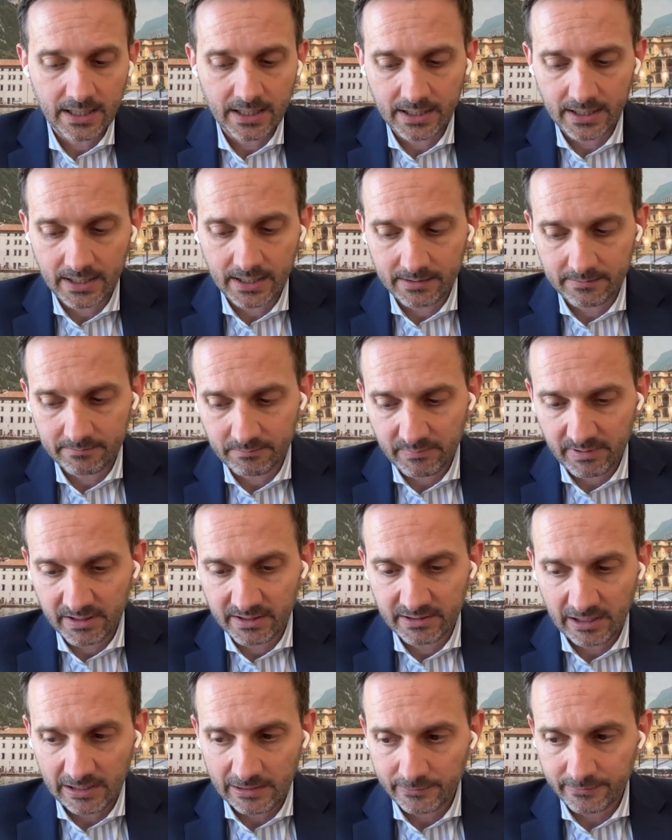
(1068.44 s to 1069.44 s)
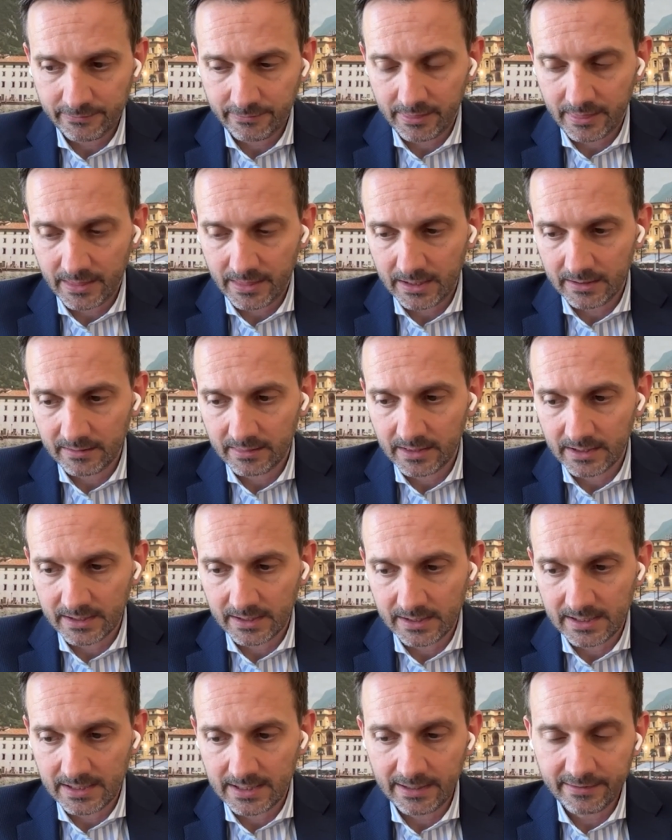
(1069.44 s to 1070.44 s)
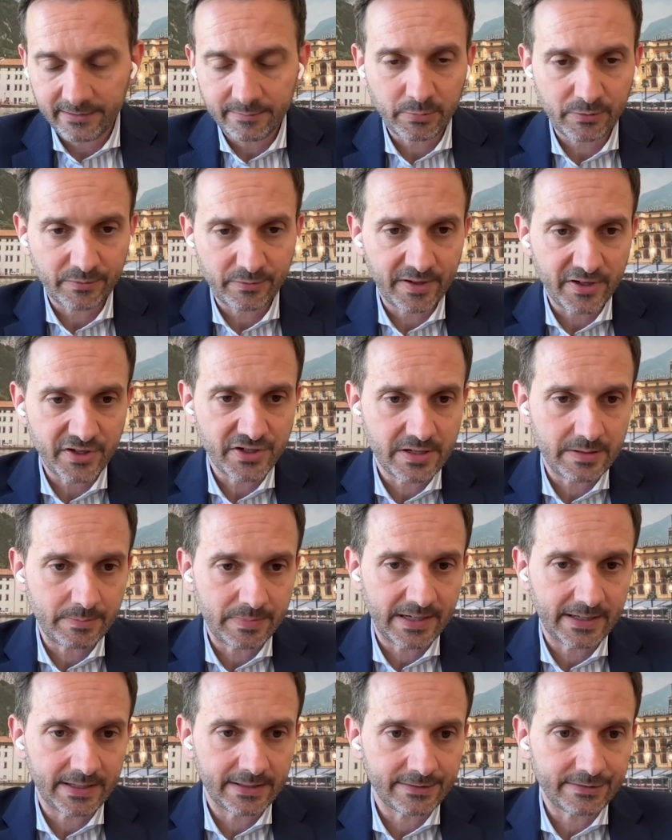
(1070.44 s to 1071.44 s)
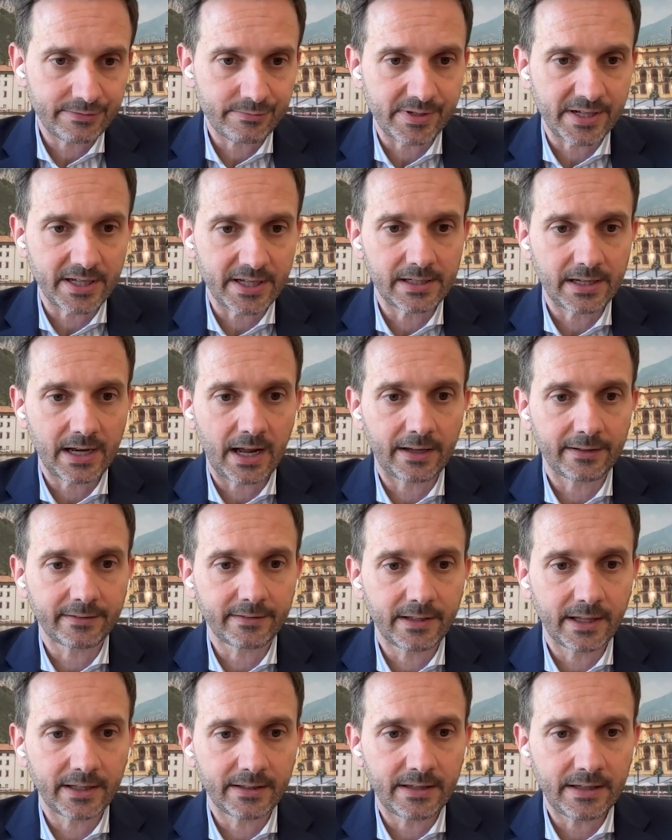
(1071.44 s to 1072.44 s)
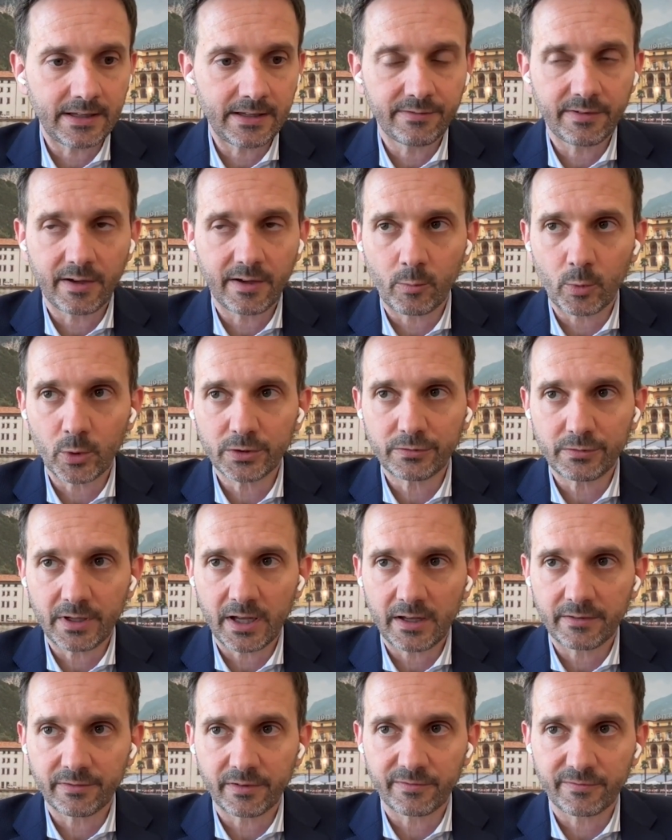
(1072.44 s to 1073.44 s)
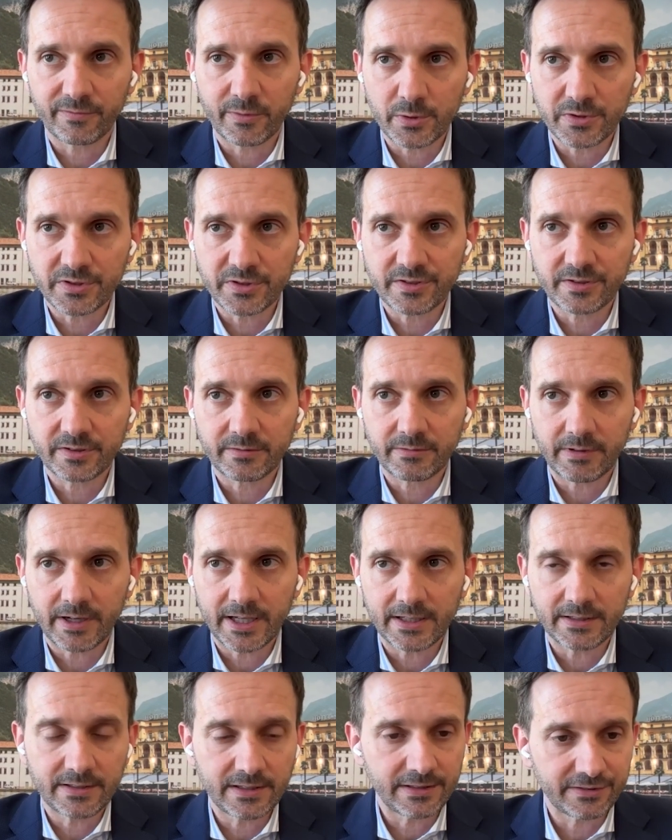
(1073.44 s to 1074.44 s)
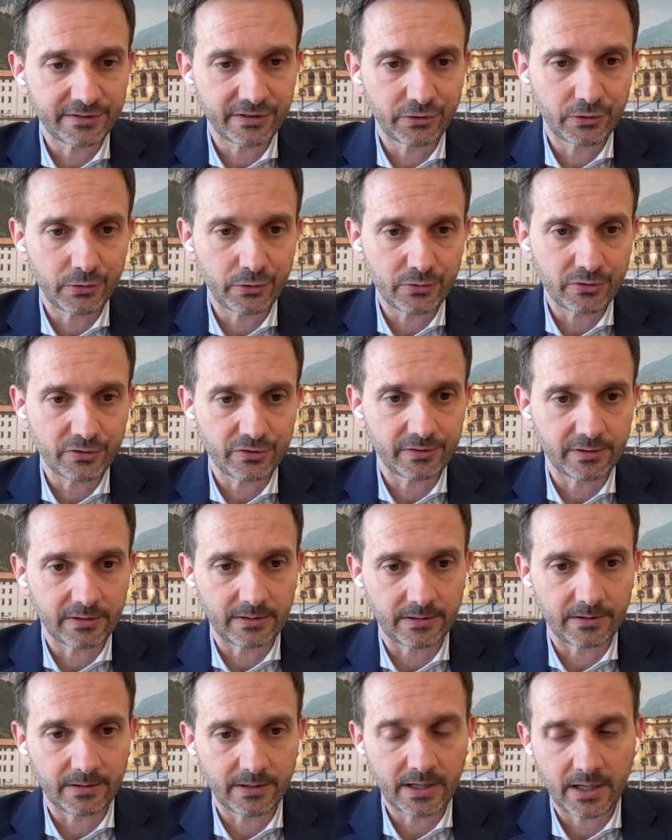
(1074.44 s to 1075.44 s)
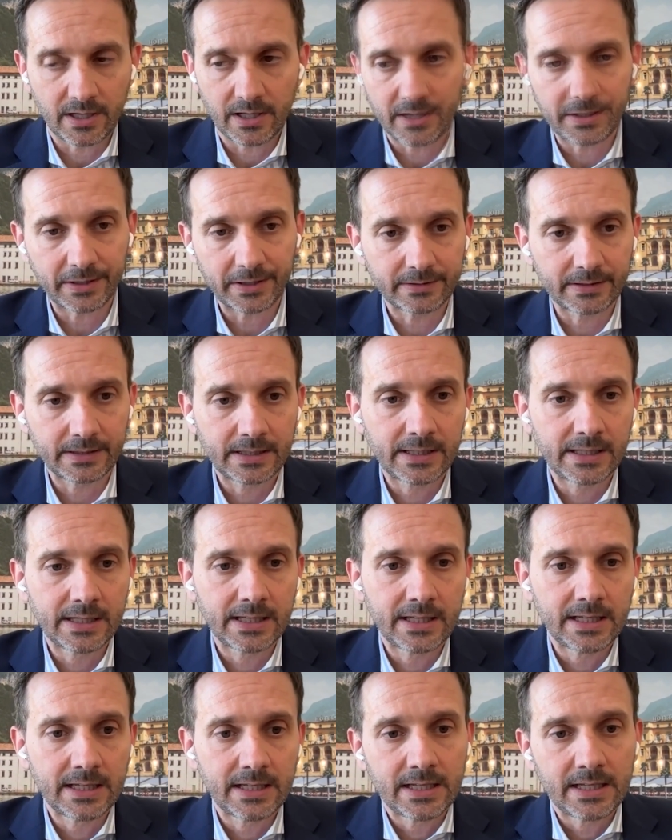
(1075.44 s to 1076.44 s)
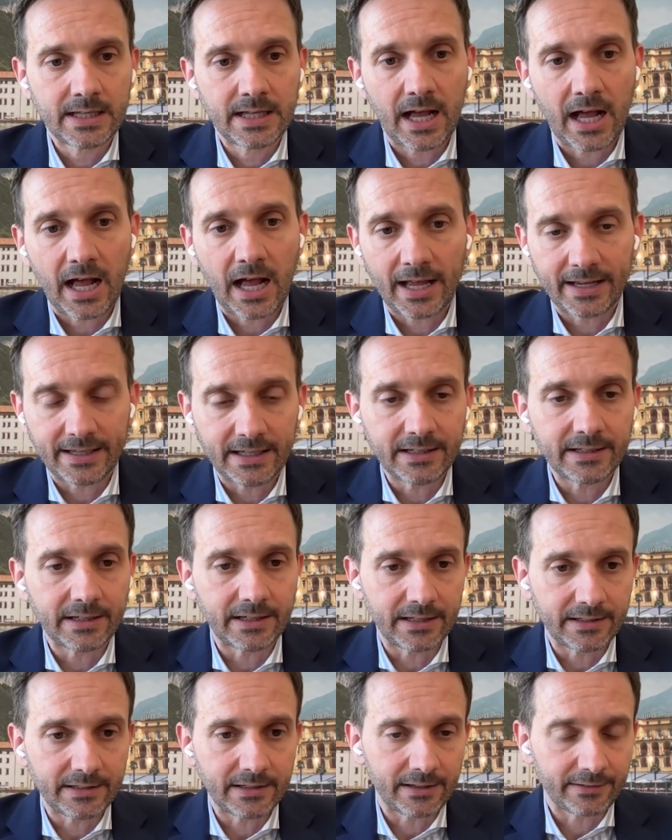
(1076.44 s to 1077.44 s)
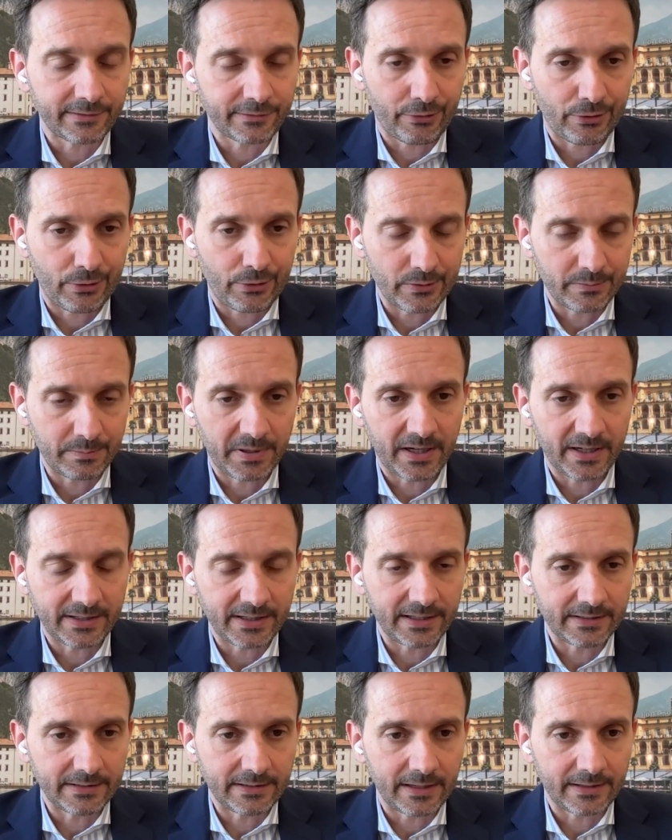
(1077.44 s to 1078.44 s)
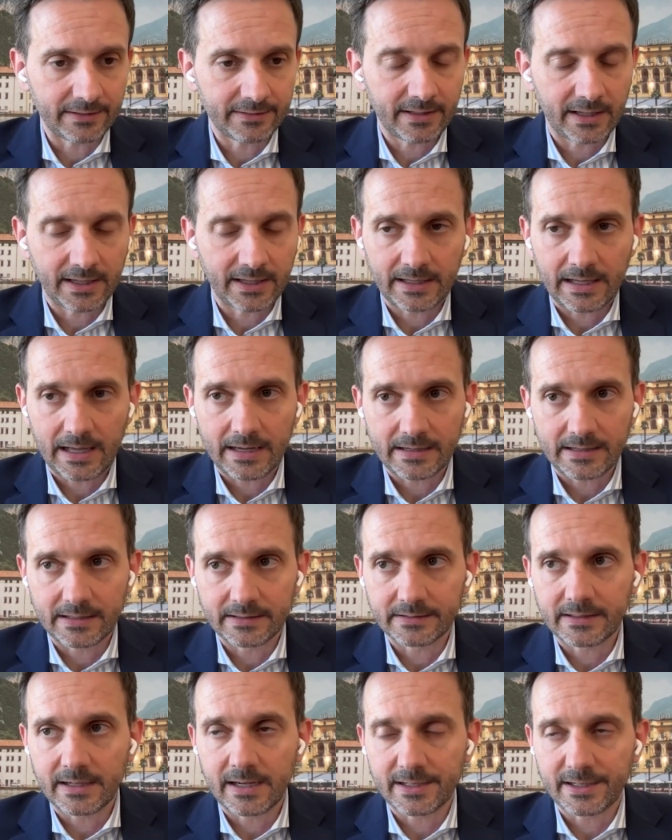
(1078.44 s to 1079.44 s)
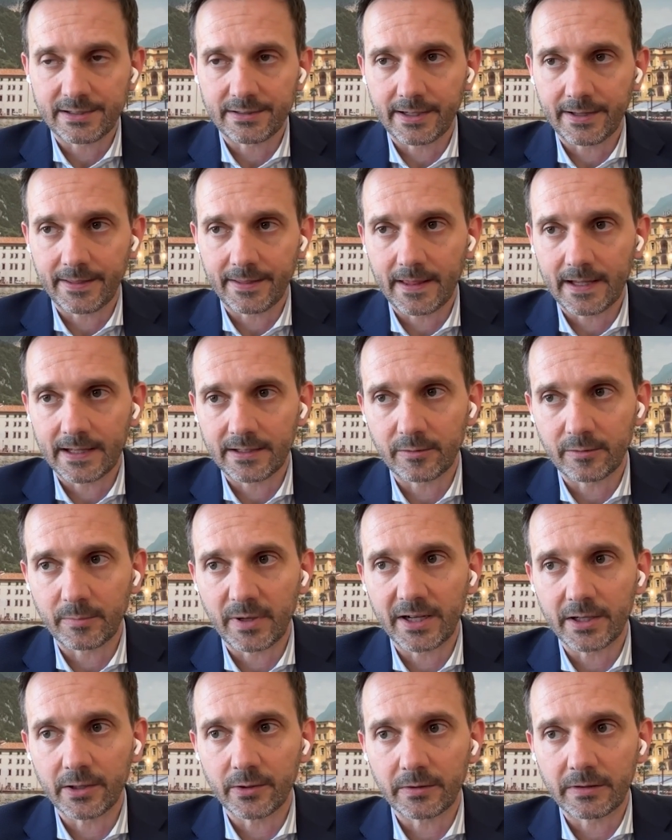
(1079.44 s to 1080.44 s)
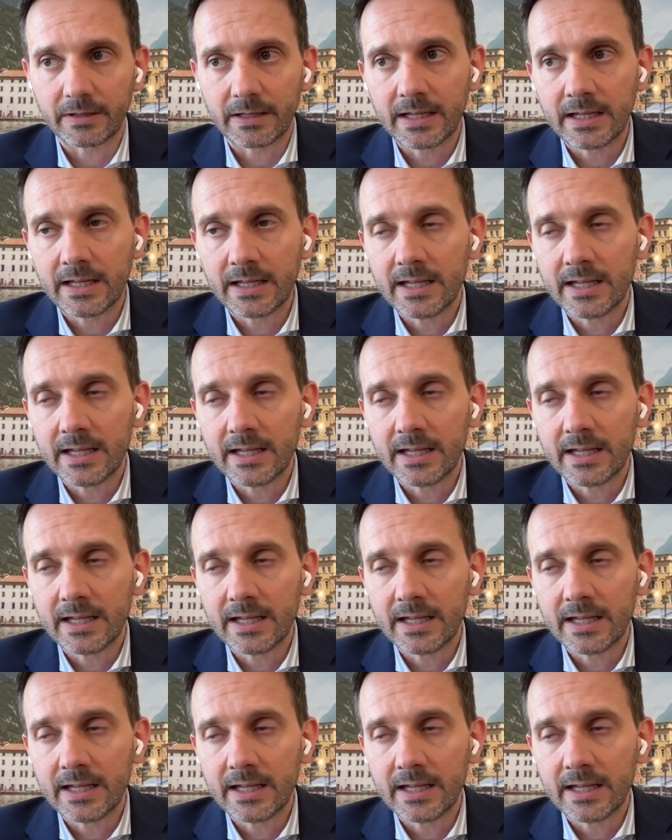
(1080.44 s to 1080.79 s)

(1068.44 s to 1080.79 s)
And I also think the less professional players realize that if I want to have a first grade institutional product, I need an index, a third party index. I can't calculate on my own.